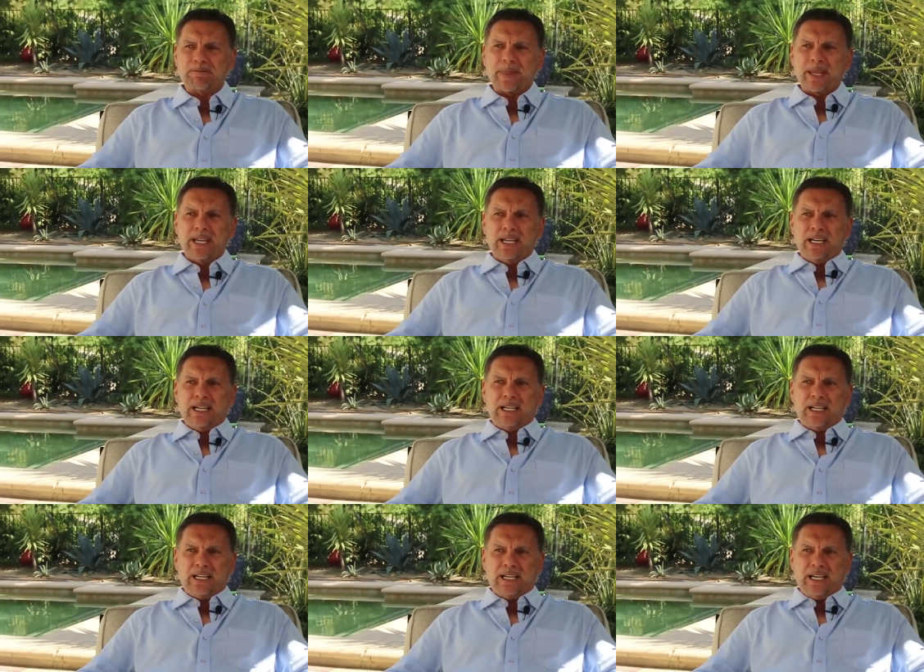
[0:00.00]

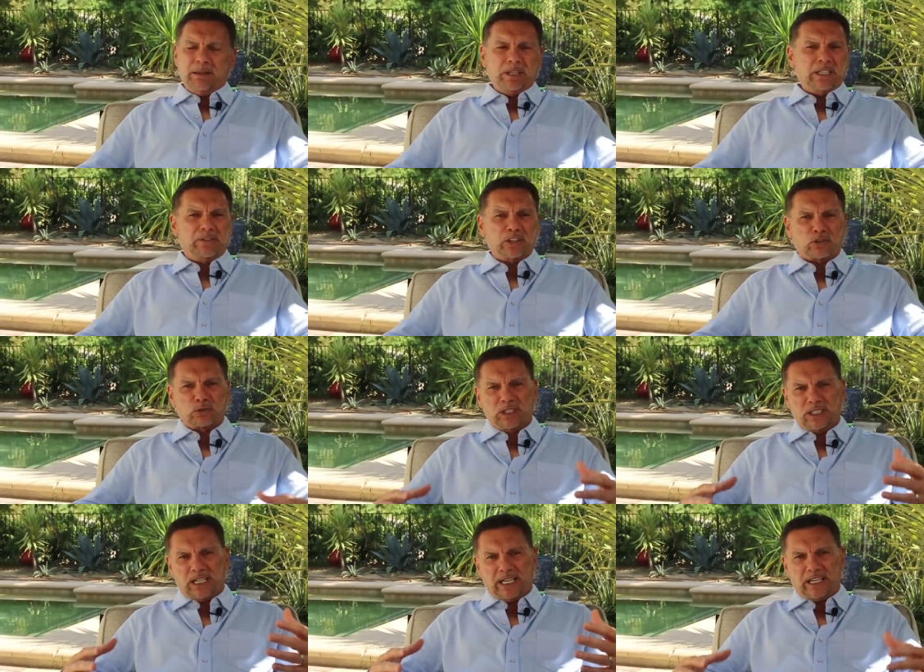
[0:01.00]
uh, how many of us
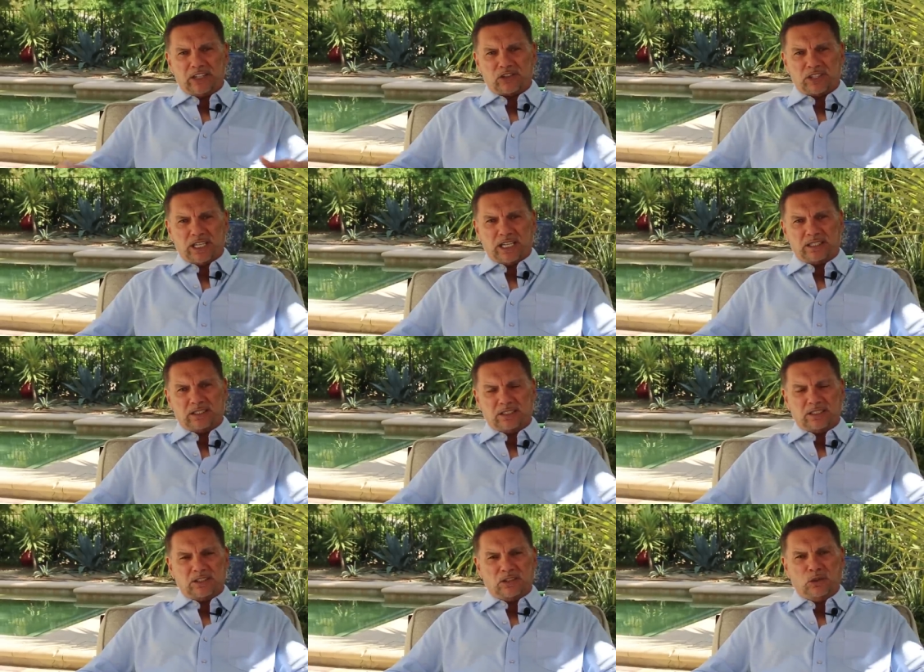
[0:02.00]
realize that
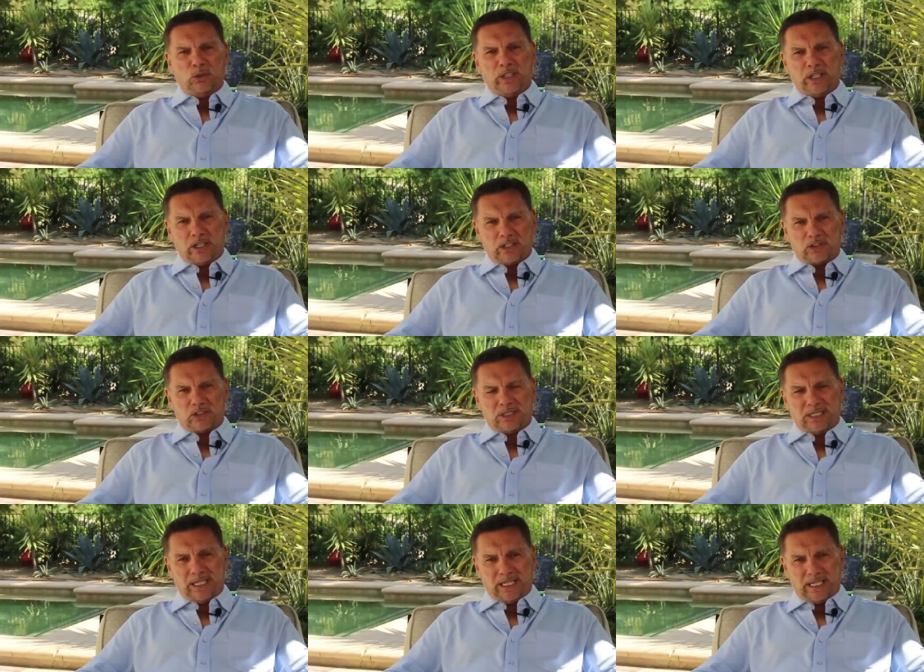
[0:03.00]
who we are
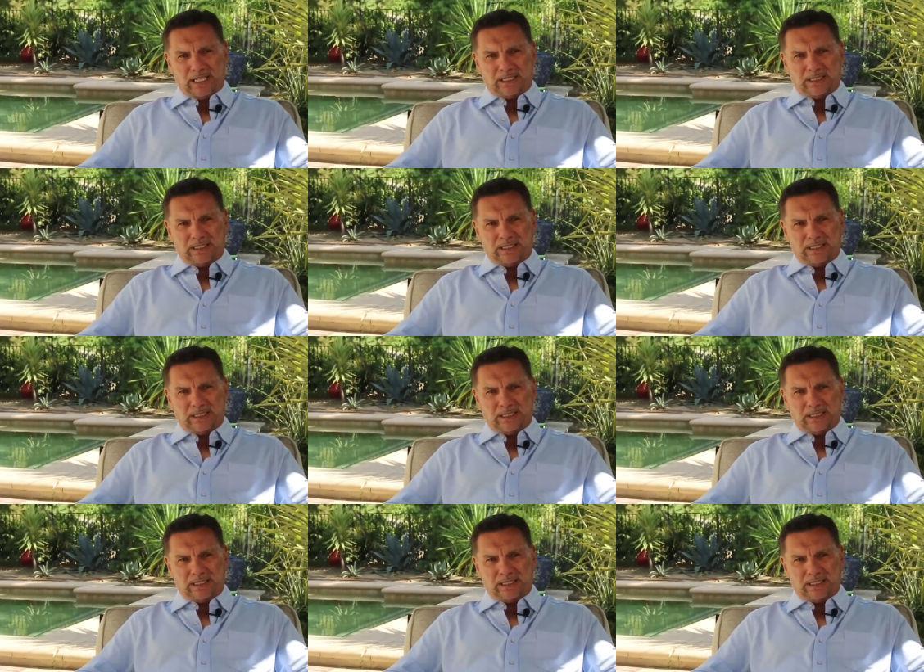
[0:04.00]
today